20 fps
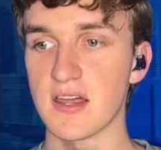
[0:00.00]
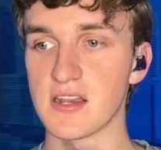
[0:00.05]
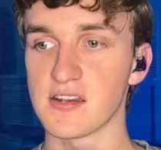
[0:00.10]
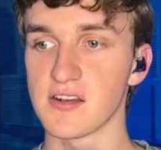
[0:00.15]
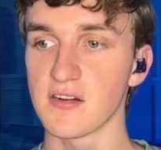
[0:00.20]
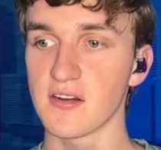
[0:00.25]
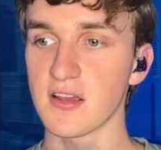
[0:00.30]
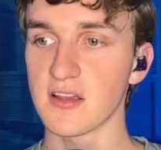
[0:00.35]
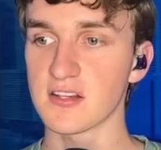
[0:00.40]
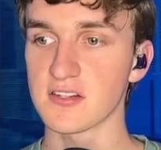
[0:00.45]

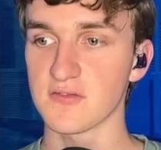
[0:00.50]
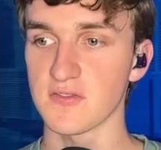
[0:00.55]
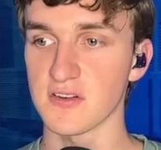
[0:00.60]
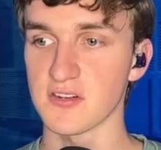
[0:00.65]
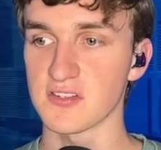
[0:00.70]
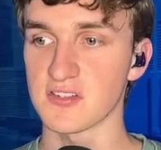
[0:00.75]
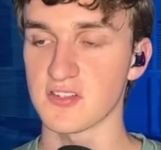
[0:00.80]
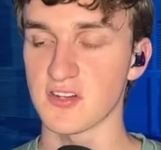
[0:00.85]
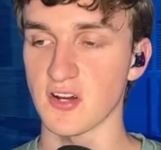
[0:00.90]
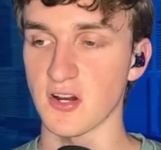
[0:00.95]
During his
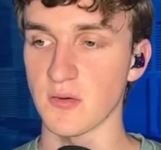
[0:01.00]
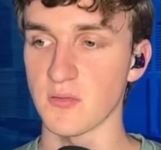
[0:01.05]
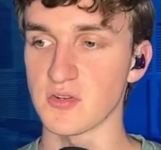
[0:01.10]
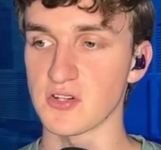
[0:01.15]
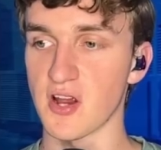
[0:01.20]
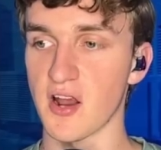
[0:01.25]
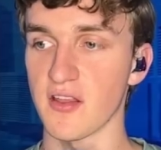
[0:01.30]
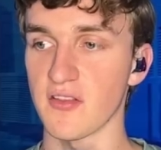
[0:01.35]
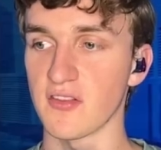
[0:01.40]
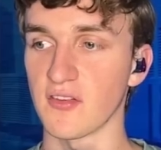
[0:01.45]
first term,
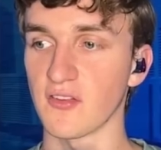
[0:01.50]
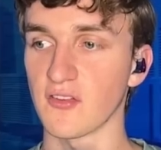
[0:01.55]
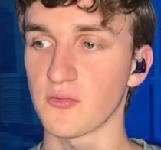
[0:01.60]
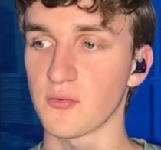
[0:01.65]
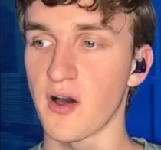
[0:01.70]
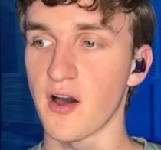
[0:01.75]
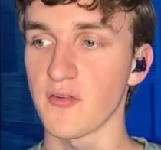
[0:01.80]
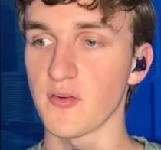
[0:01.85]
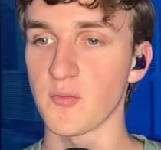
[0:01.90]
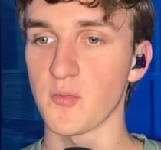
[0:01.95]
Jonathan
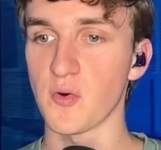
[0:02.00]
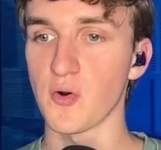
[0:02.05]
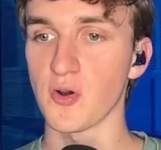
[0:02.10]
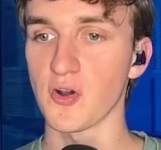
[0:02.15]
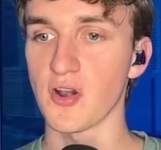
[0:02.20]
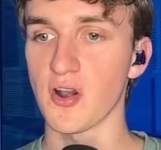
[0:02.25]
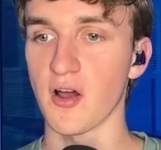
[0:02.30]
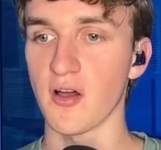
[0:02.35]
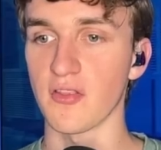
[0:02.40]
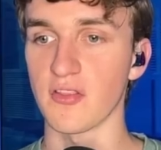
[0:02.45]
Swan
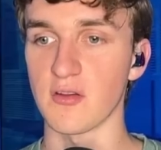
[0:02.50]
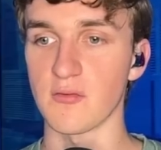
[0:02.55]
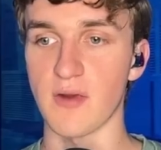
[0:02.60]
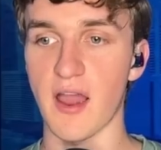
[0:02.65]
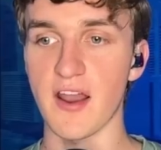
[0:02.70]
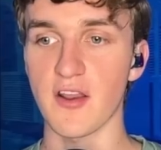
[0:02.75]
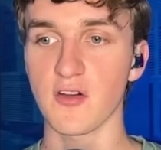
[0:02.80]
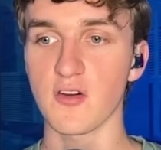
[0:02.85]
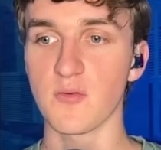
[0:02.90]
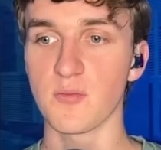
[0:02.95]
reported on the
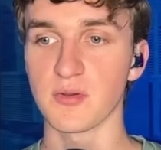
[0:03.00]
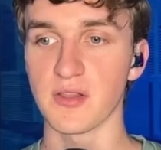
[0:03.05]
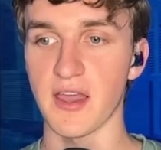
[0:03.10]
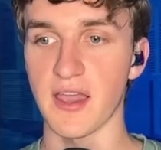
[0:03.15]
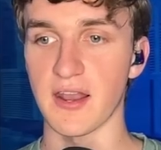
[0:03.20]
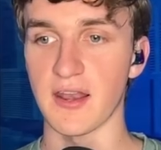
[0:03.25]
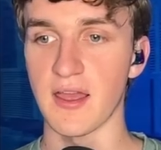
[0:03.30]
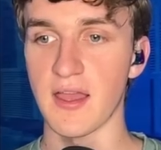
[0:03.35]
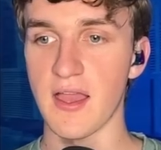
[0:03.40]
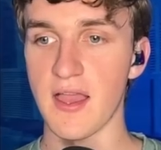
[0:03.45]
radical
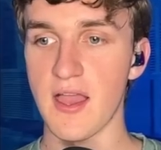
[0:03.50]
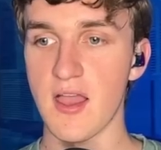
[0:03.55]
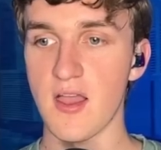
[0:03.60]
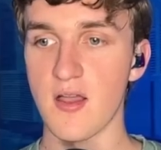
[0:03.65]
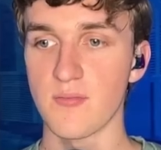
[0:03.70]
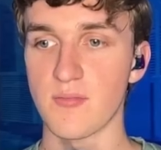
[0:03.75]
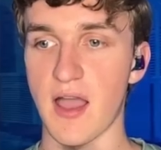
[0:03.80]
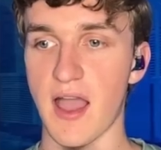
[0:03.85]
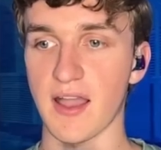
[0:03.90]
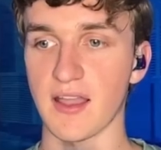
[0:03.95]
plan
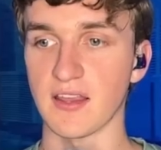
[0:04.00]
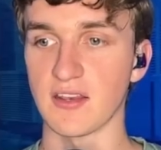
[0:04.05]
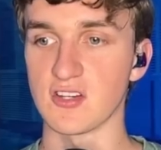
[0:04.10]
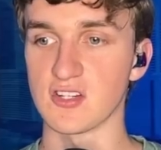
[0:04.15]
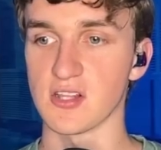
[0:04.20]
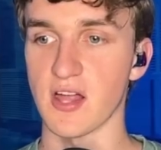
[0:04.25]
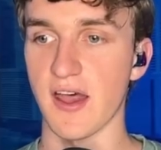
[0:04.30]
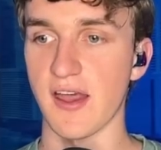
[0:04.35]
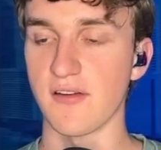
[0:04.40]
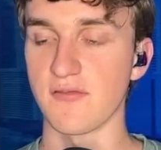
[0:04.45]
back in
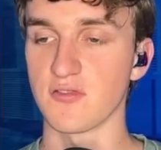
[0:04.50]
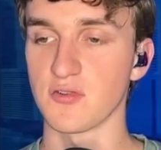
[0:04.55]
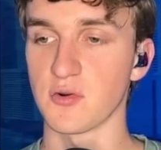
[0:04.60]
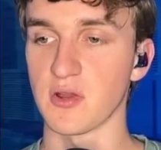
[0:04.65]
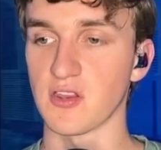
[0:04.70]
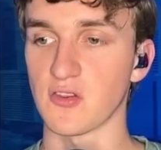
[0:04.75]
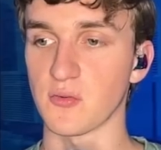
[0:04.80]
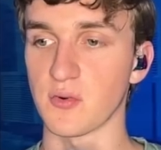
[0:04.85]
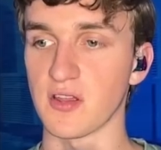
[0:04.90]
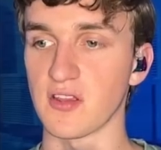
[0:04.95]
July of
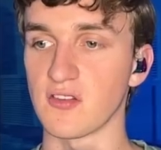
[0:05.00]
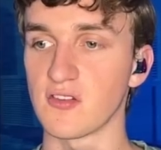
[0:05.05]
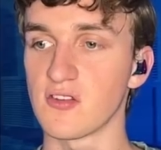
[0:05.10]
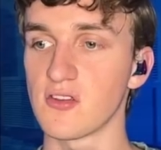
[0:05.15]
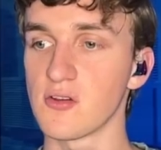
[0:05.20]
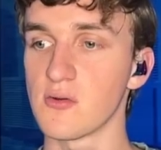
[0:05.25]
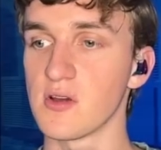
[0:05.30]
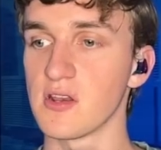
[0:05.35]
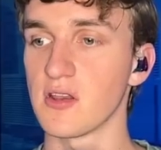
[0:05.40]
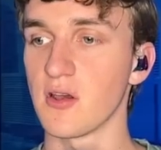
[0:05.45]

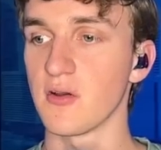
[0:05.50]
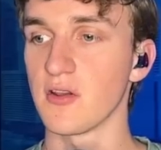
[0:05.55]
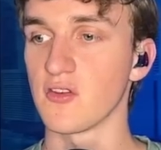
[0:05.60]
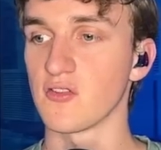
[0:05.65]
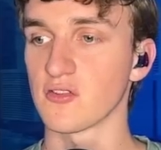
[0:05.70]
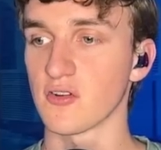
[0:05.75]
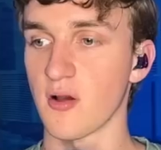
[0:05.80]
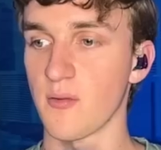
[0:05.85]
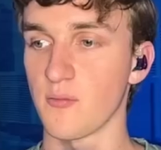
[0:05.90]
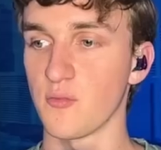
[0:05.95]
2022 and noted
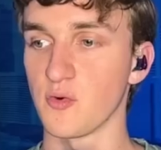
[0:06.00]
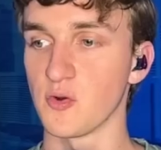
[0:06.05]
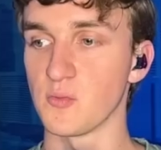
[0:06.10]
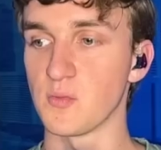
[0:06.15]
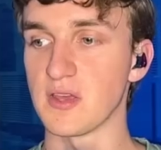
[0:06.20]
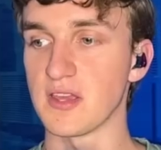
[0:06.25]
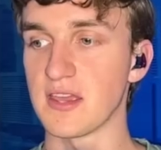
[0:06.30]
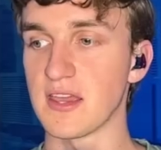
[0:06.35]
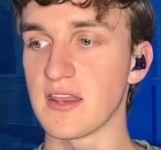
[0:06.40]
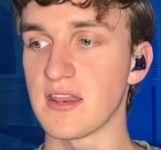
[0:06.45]
Trump would
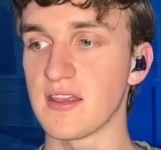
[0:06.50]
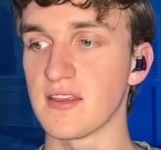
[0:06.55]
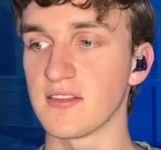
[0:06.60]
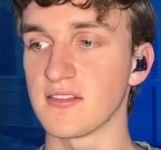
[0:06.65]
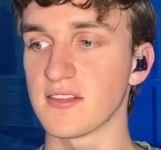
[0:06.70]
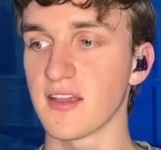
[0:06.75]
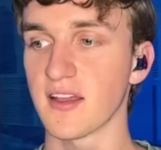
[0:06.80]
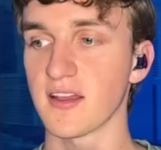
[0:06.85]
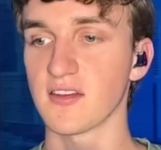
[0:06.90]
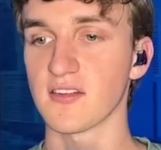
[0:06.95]
begin his
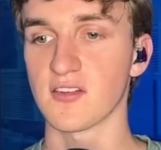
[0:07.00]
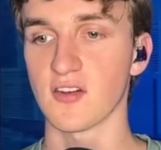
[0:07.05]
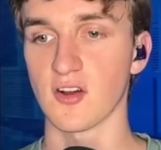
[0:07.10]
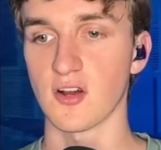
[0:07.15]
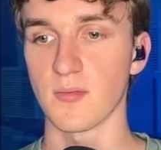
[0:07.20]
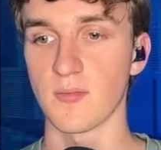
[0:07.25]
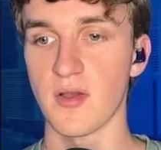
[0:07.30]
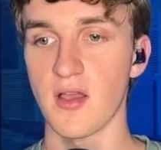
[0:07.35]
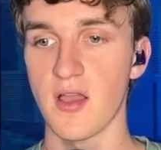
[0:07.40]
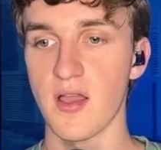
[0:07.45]
second
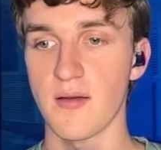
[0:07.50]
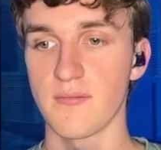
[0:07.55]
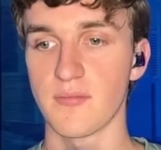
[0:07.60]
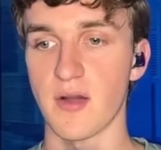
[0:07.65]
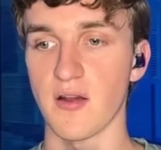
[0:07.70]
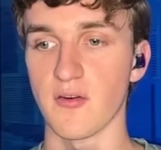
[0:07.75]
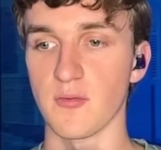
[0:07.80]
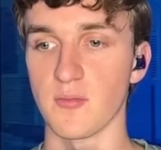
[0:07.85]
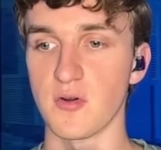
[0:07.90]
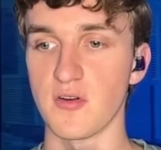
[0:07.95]
term
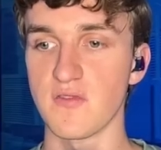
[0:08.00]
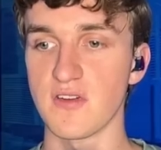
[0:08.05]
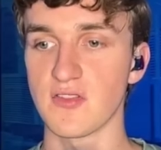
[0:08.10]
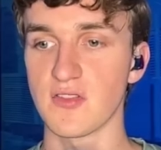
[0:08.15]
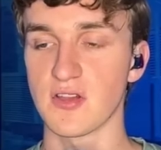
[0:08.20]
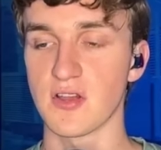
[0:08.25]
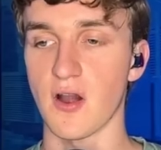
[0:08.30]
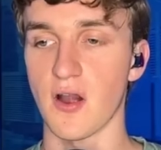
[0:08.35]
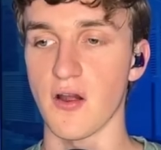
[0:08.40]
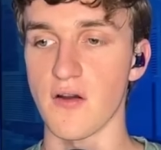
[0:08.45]
by removing
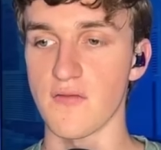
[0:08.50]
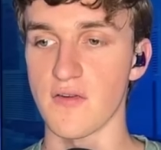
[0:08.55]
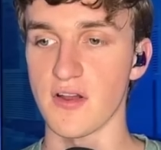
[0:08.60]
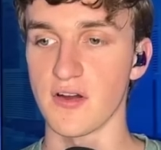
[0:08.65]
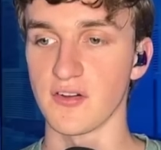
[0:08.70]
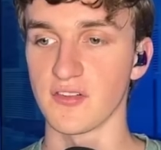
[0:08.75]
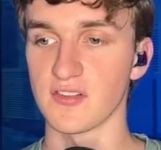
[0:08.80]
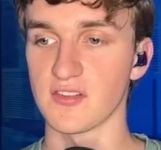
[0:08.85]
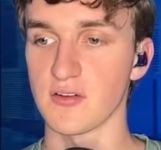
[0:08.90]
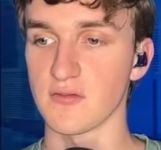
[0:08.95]
the
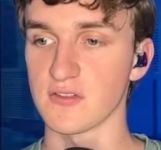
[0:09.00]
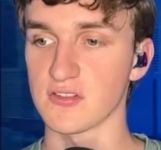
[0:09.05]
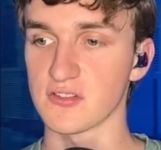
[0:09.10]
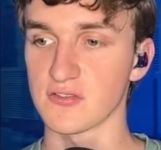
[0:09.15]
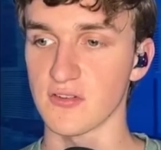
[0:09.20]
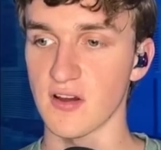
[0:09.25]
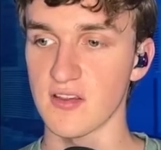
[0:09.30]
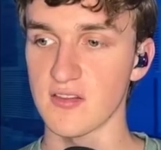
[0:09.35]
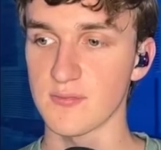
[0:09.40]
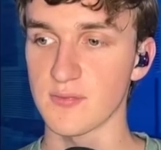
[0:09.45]
guardrails that
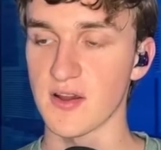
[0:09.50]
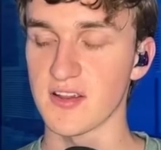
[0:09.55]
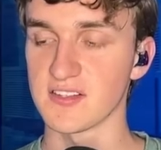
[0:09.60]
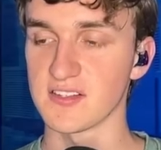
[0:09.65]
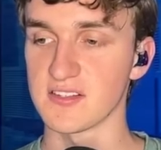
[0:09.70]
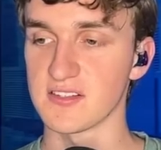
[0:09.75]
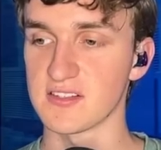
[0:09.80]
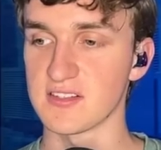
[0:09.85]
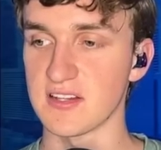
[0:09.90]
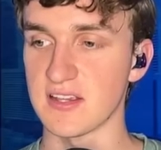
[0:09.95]
restrain the
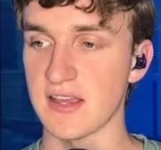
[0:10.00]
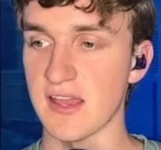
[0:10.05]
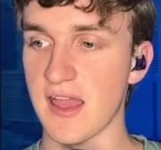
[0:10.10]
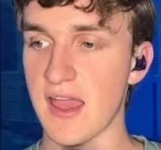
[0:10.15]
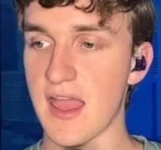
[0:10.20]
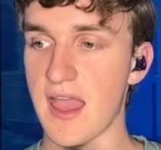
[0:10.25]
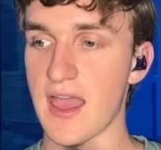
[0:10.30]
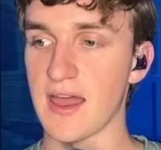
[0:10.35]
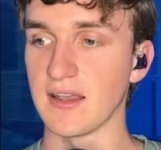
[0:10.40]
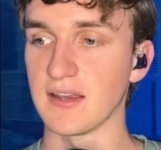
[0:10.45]
presidency
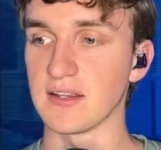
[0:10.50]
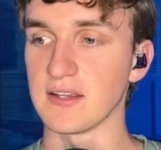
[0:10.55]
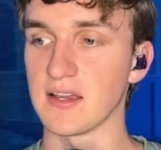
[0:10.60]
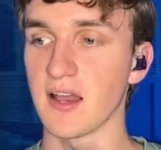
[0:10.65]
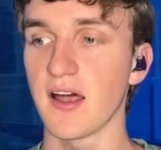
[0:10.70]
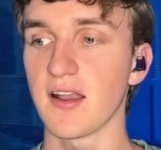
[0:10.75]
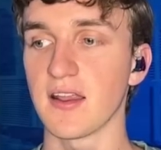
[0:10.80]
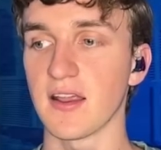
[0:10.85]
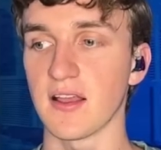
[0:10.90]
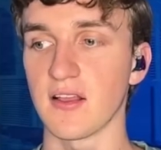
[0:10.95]
and
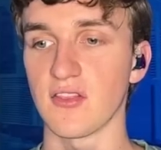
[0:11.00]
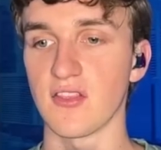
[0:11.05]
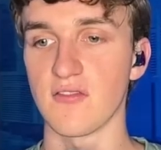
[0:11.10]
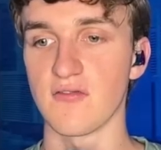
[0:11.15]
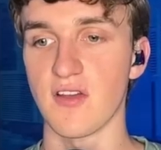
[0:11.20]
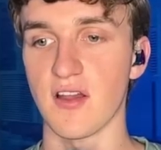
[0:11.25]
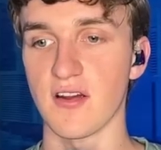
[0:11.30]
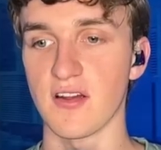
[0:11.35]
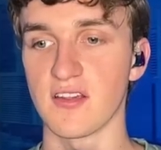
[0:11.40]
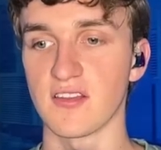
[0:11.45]
gutting the
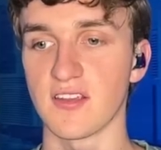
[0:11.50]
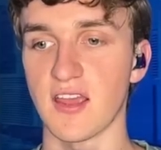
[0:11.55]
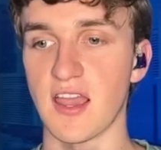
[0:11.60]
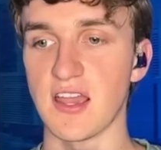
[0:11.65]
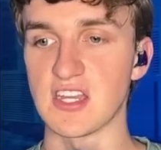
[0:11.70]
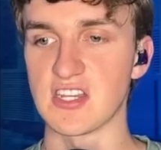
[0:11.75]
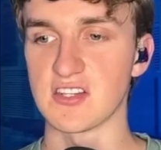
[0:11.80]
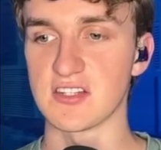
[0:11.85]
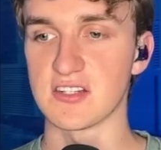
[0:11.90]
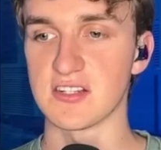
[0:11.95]
various
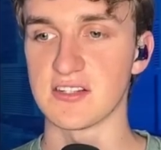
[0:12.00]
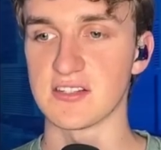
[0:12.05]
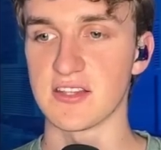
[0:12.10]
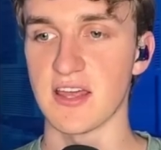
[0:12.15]
agencies